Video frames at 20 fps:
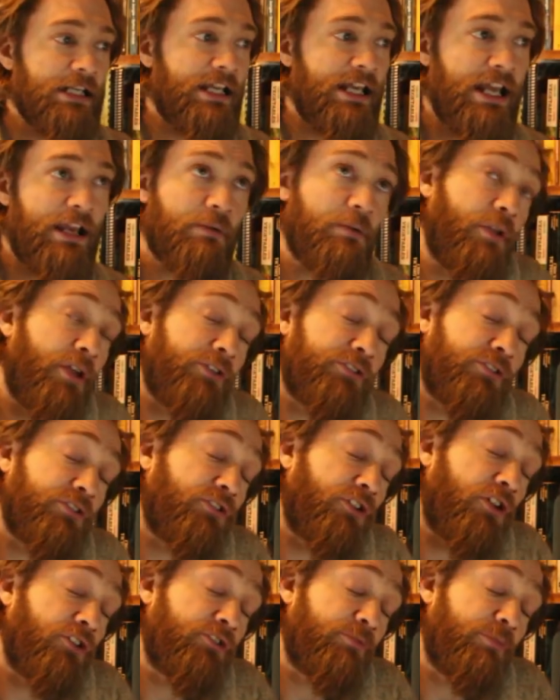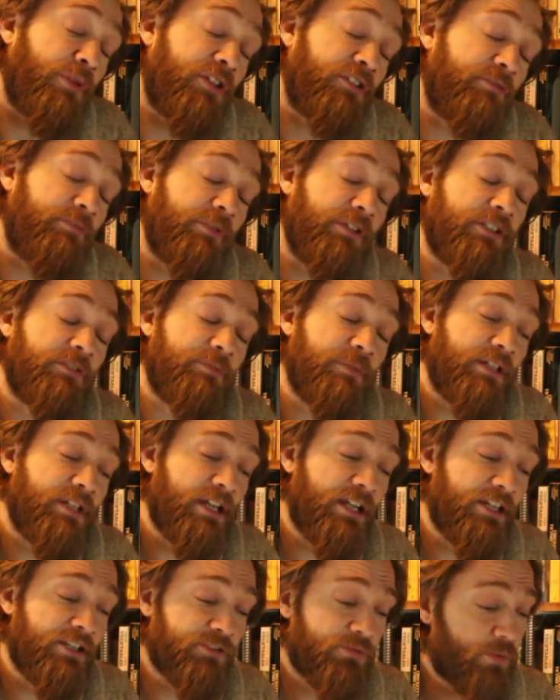And we'll also share some recipes,
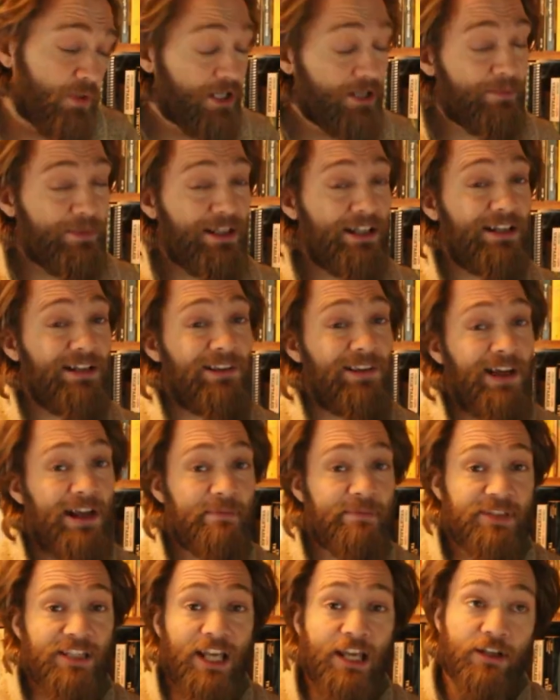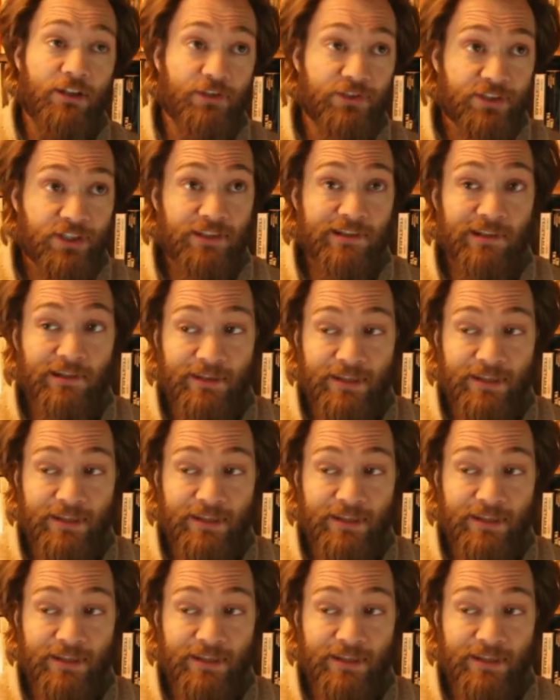because we're going to be eating a lot of potatoes, I can tell